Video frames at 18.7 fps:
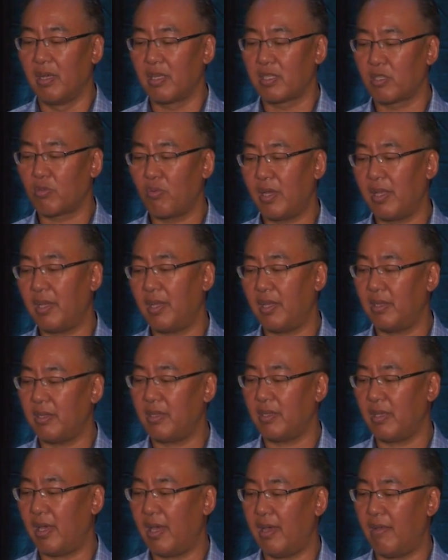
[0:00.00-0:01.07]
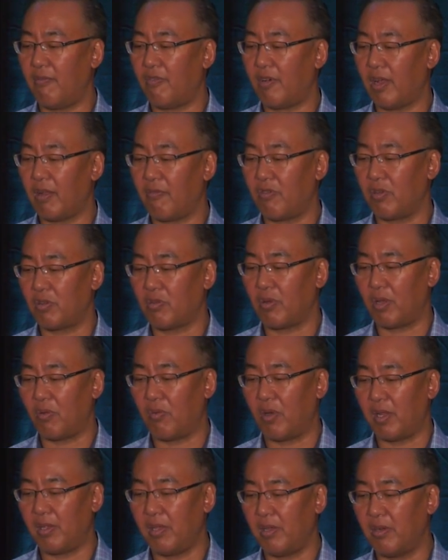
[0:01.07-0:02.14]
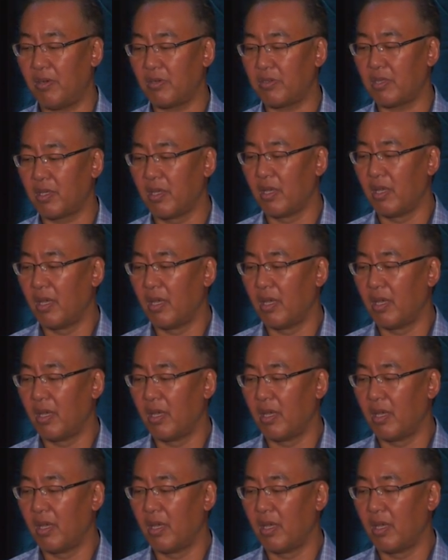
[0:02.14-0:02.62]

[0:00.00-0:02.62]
Sweden and followed for 21 years.